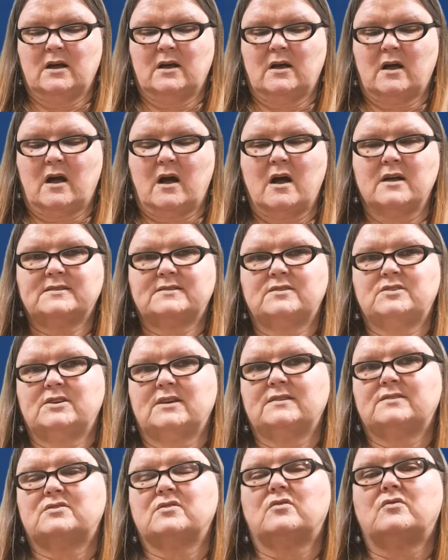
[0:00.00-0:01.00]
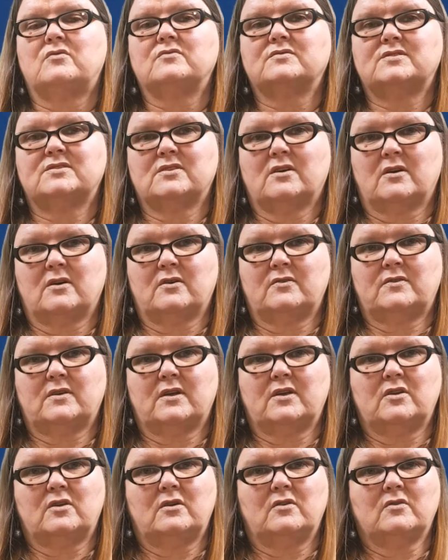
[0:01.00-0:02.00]
I suggest also that
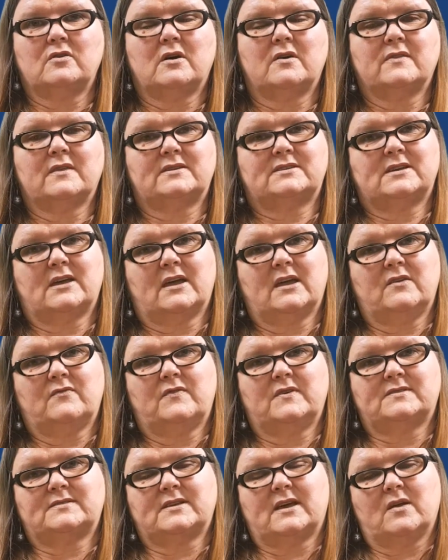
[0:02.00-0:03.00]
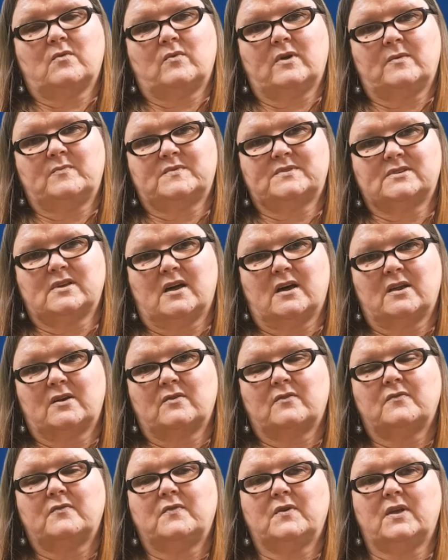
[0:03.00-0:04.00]
you look on the TAFE SA website
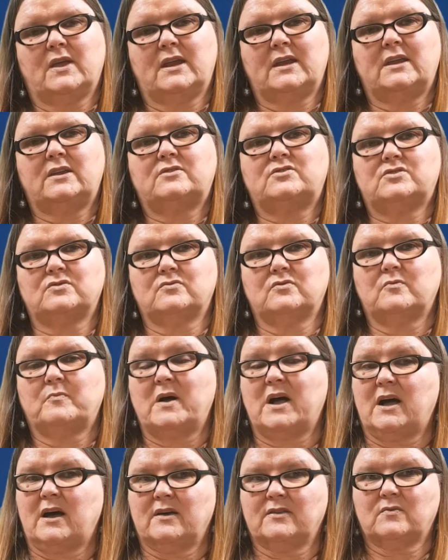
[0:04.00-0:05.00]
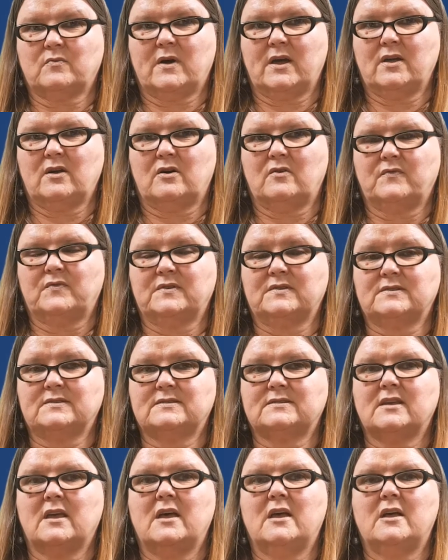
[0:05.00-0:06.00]
for any dual pathway
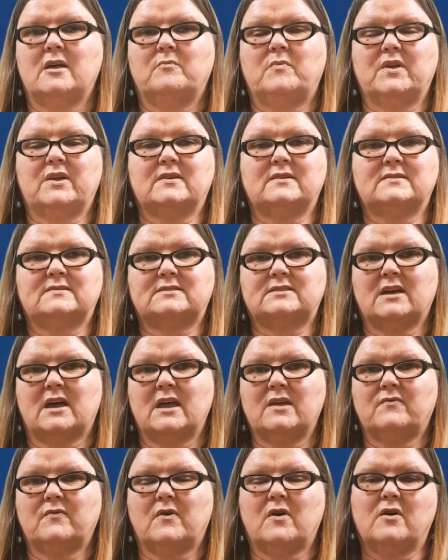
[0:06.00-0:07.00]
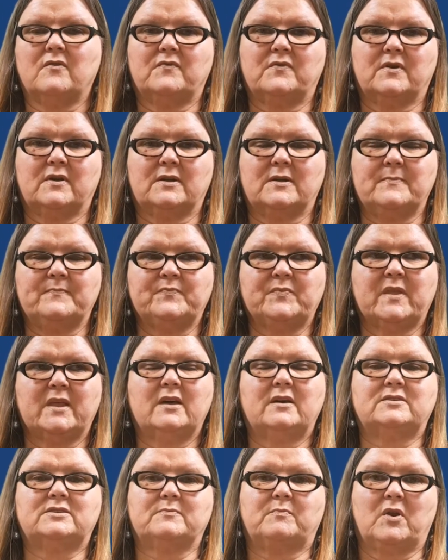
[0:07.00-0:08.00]
offers, because TAFE offer a
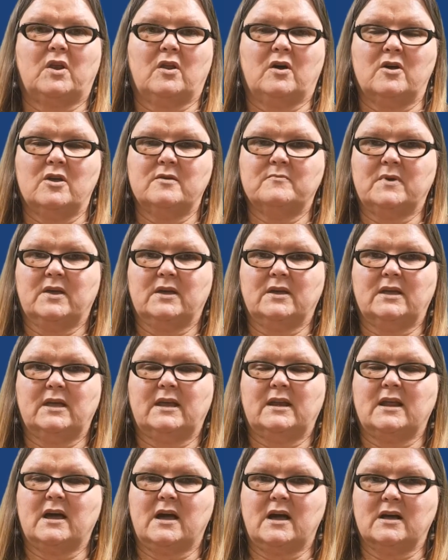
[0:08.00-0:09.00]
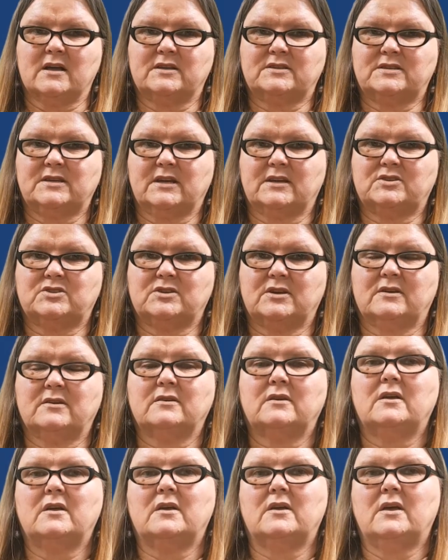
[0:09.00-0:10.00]
diploma in architecture,
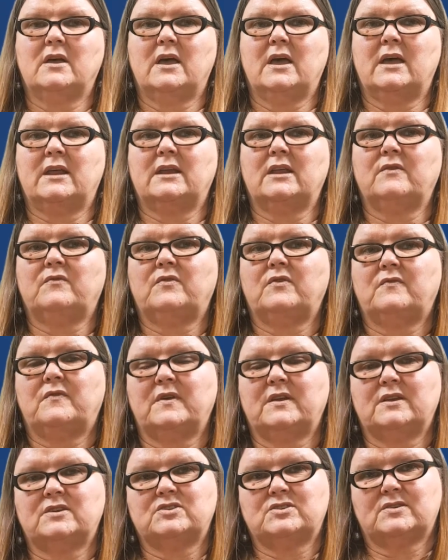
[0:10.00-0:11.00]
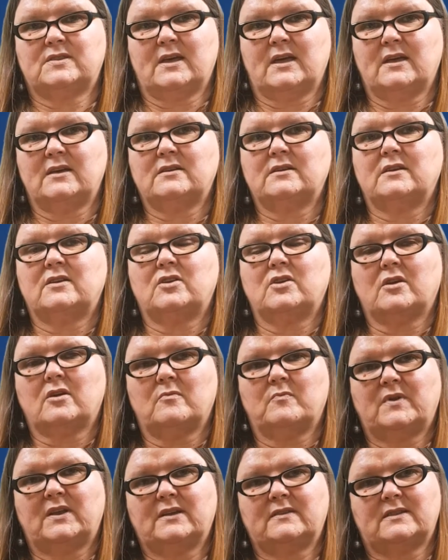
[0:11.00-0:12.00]
and if you finish that and you
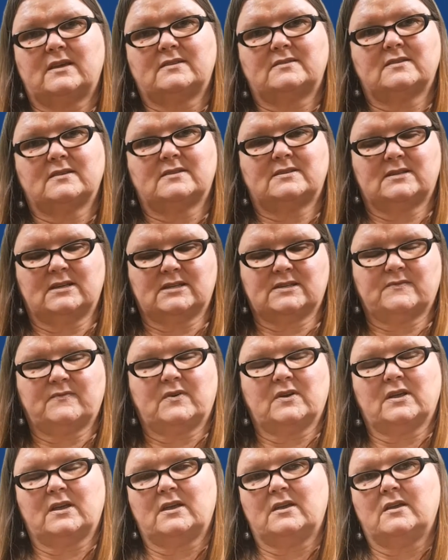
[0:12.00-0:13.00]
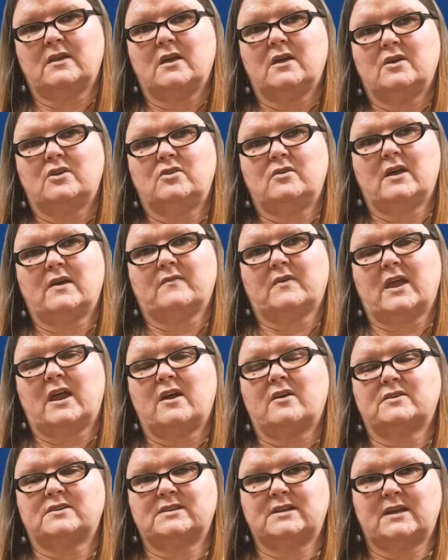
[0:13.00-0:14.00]
complete that successfully, you have
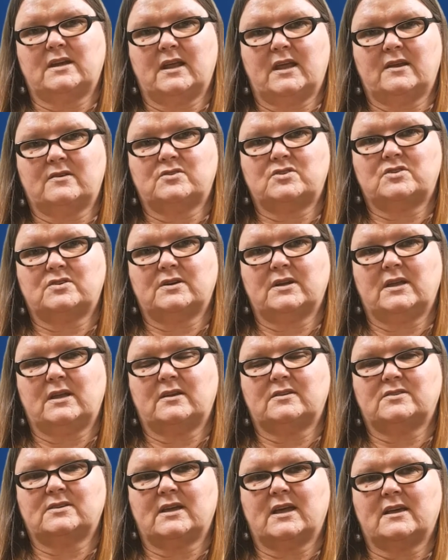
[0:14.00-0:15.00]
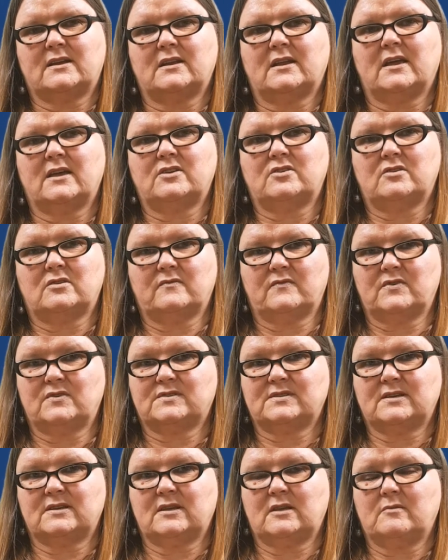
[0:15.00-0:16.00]
guaranteed entry into Adelaide
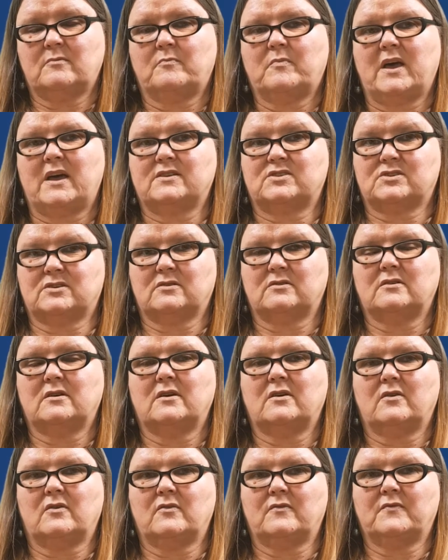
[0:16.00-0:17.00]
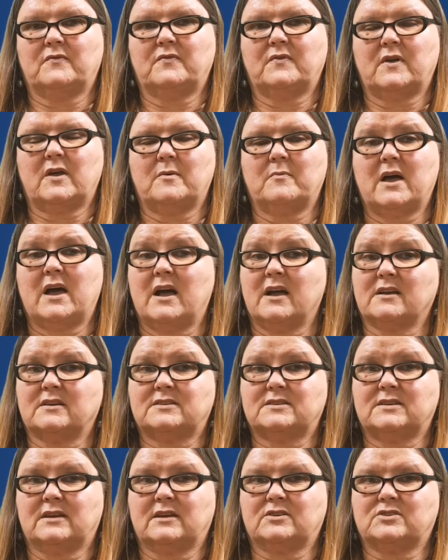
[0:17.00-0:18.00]
University Bachelor of
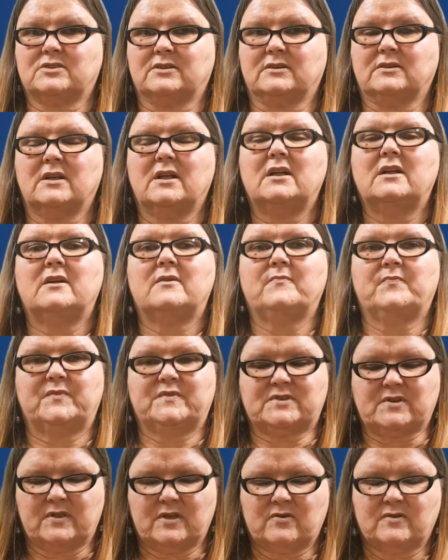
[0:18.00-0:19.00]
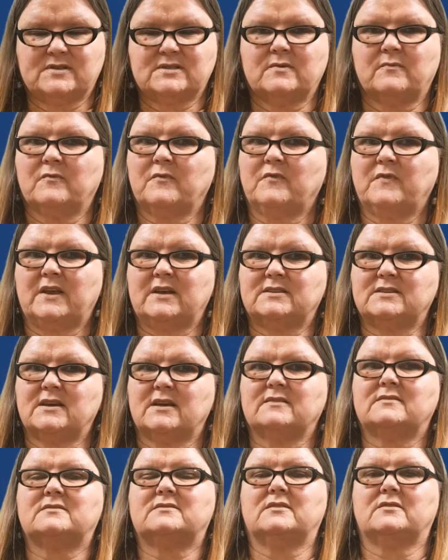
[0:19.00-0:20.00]
Architecture. So there are some
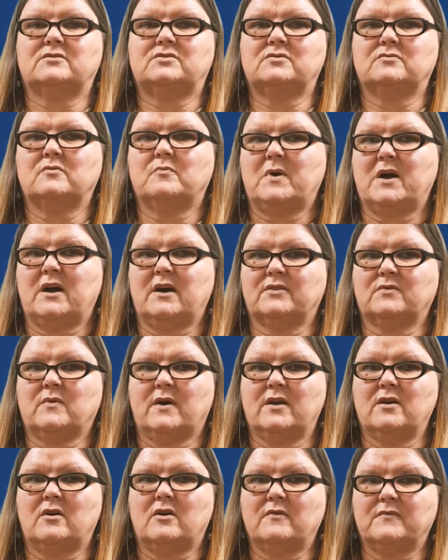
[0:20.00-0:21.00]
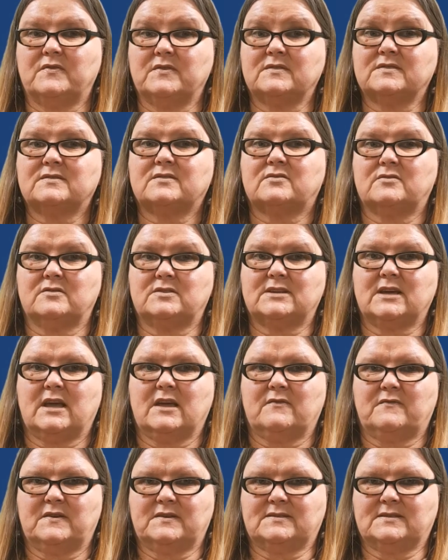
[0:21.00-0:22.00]
fantastic dual pathway offers through
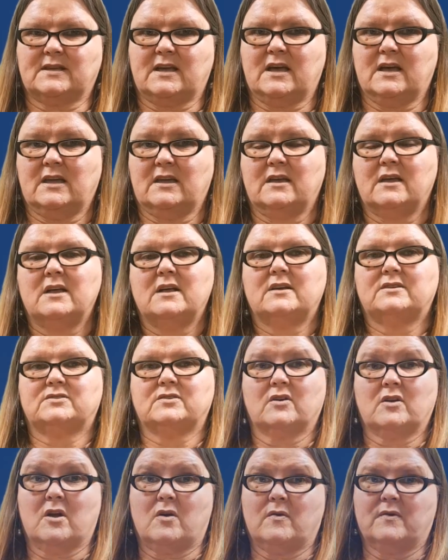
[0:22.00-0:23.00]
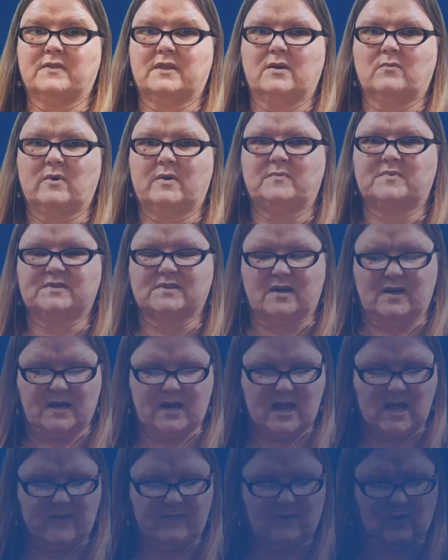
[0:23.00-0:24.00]
TAFE SA. So go on their website and
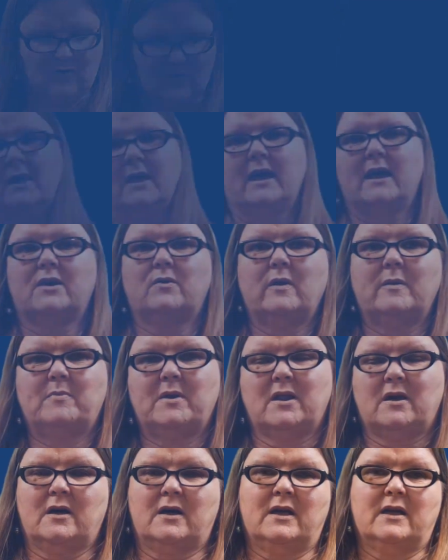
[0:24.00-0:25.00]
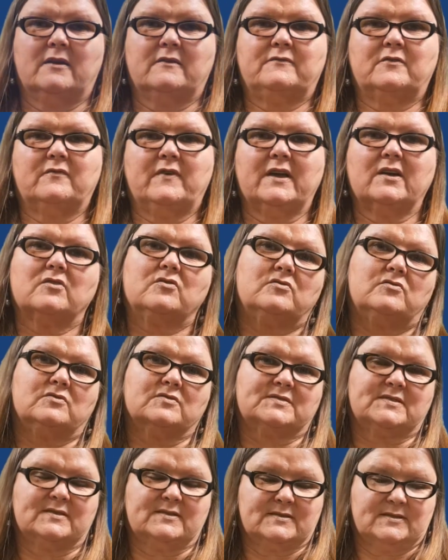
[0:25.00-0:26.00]
have a look. How do we apply for VET
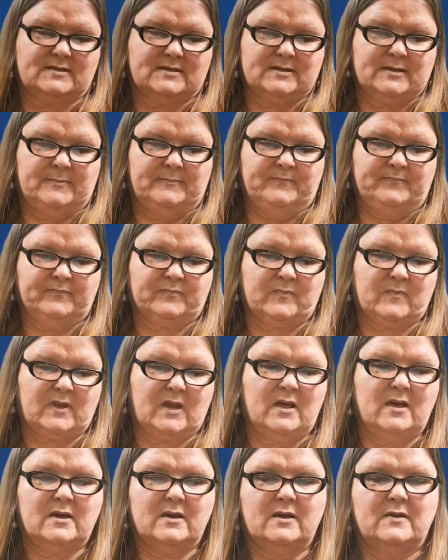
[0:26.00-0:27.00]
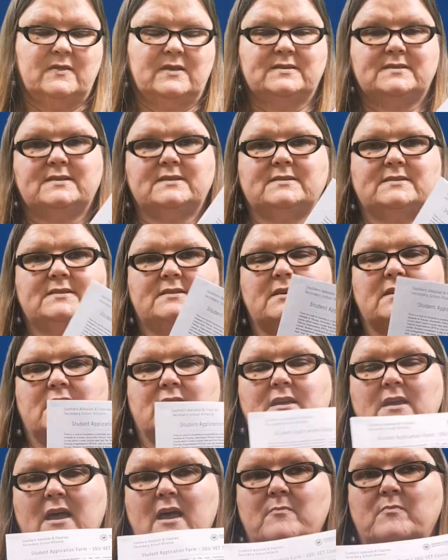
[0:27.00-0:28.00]
courses? This is
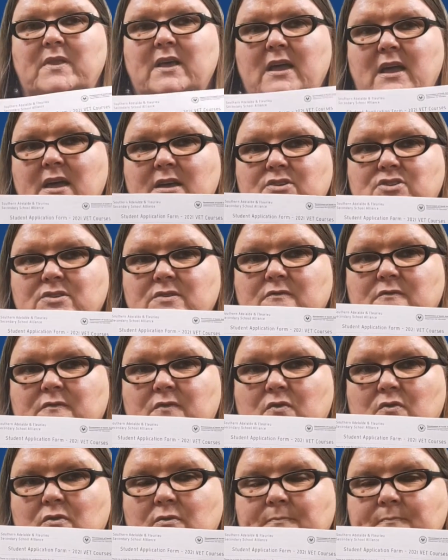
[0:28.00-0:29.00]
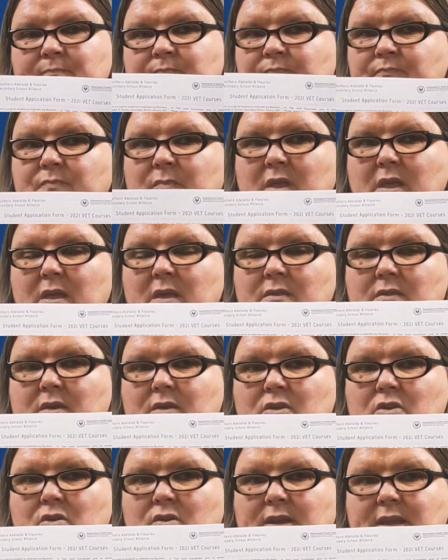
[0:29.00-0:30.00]
the application form that
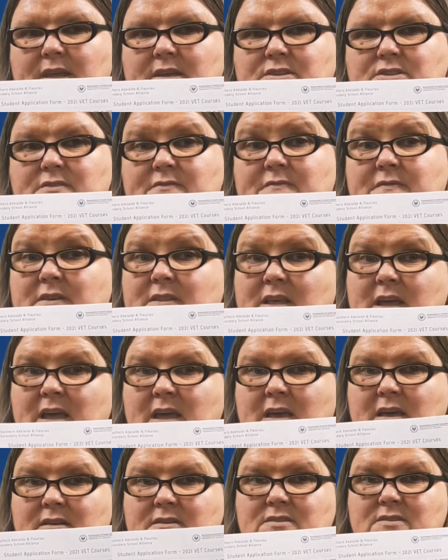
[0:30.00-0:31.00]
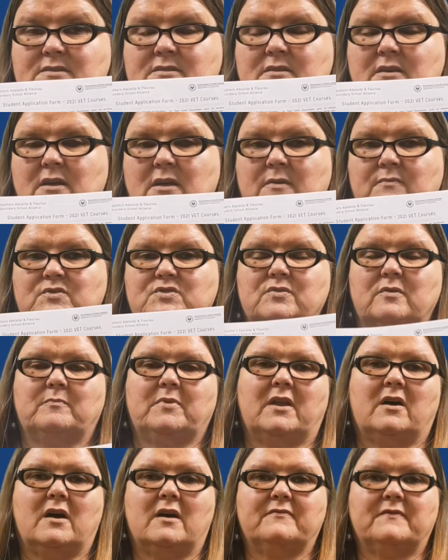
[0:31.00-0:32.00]
you need to fill out to
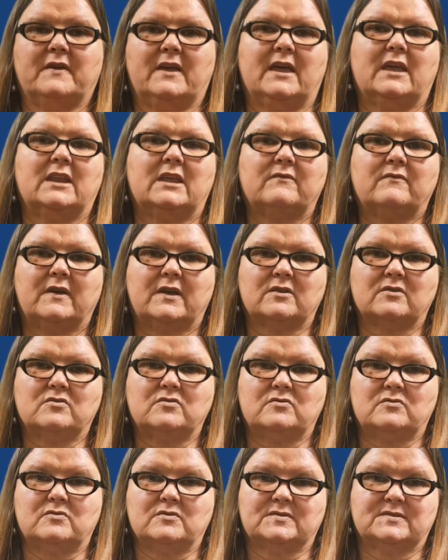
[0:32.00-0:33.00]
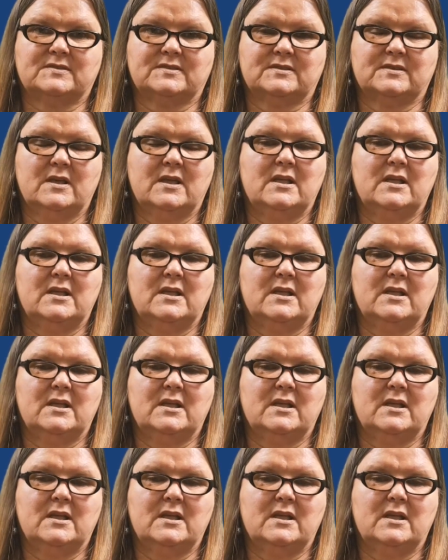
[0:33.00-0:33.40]
apply for any VET course.